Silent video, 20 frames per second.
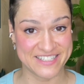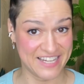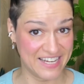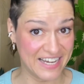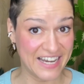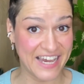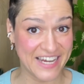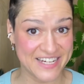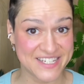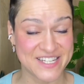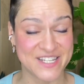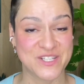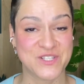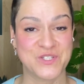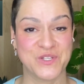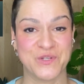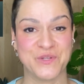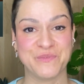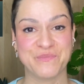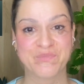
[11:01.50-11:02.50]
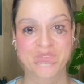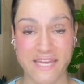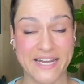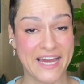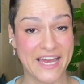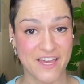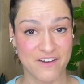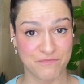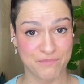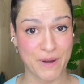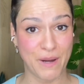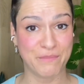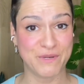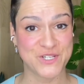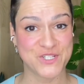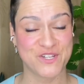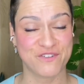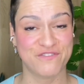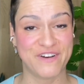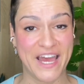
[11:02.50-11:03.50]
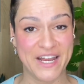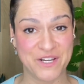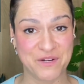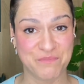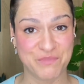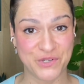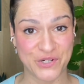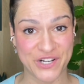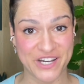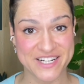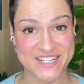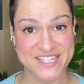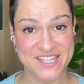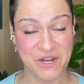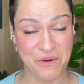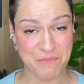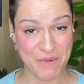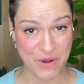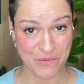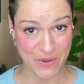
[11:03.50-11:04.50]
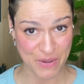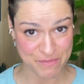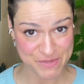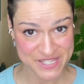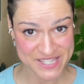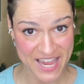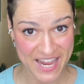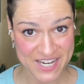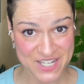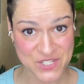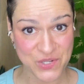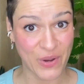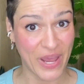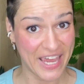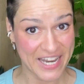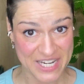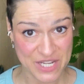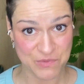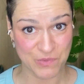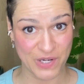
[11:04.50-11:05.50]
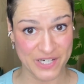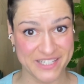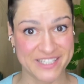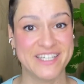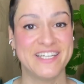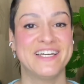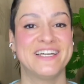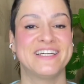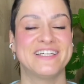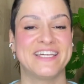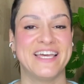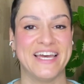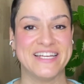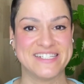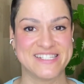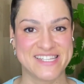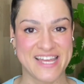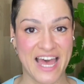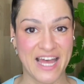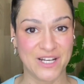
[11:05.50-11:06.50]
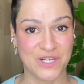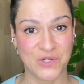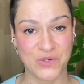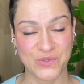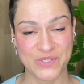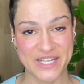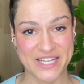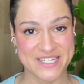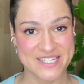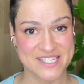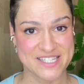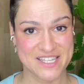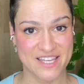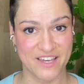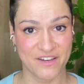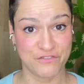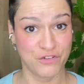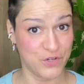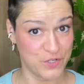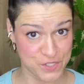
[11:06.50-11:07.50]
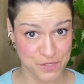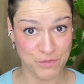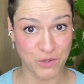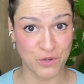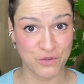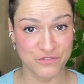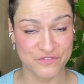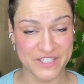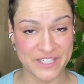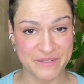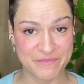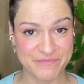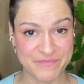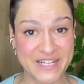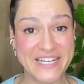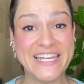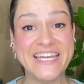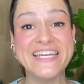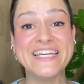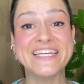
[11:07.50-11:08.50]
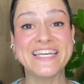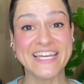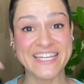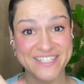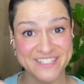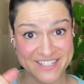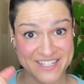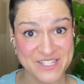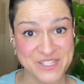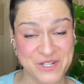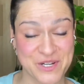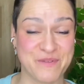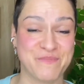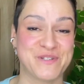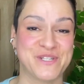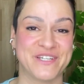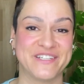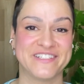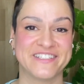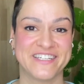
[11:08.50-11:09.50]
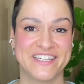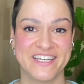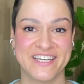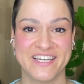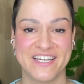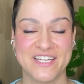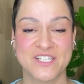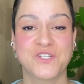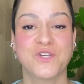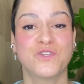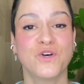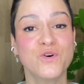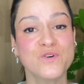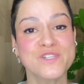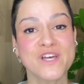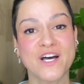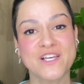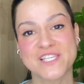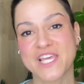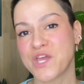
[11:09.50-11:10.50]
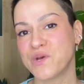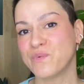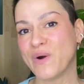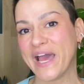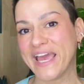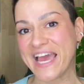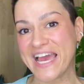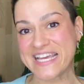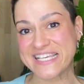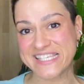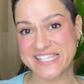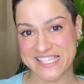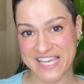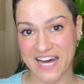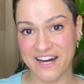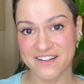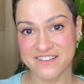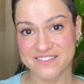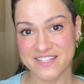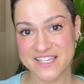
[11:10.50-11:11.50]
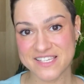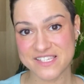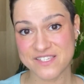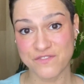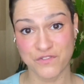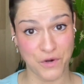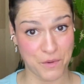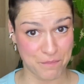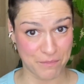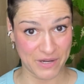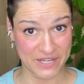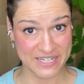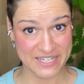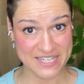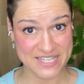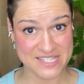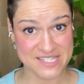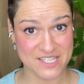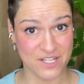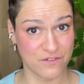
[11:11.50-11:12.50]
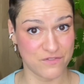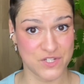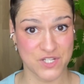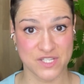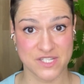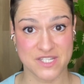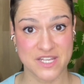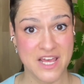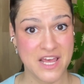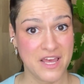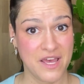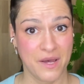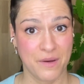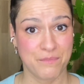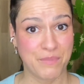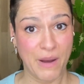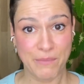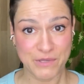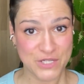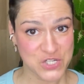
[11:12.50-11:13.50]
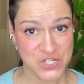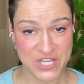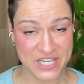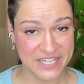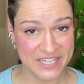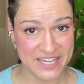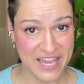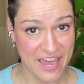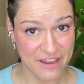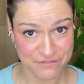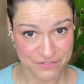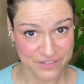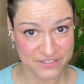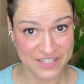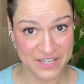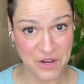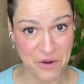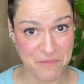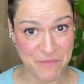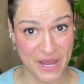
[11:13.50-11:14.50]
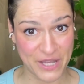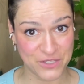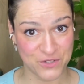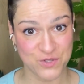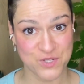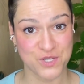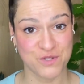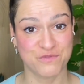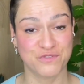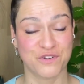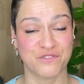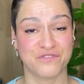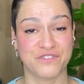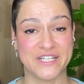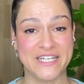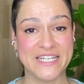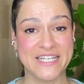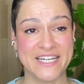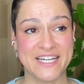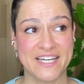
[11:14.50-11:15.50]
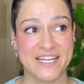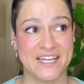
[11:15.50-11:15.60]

they liked it too. And I have published the final product on my website, so anyone can download it for a small fee. Link in the description. To those asking why I sell this for money instead of just publishing everything on my YouTube for free,